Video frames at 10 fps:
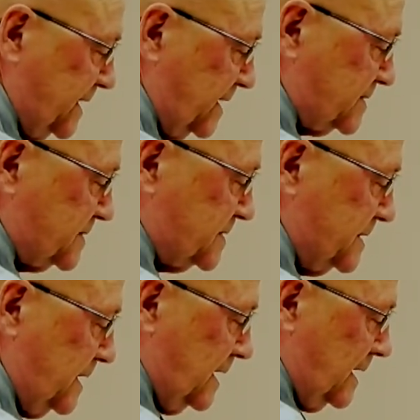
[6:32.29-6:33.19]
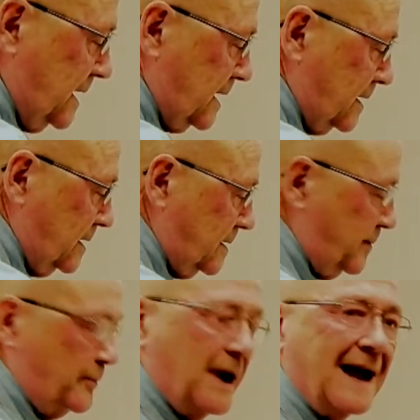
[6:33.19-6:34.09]
its
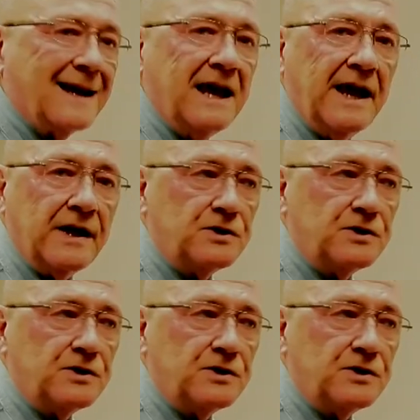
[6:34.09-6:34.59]
back edge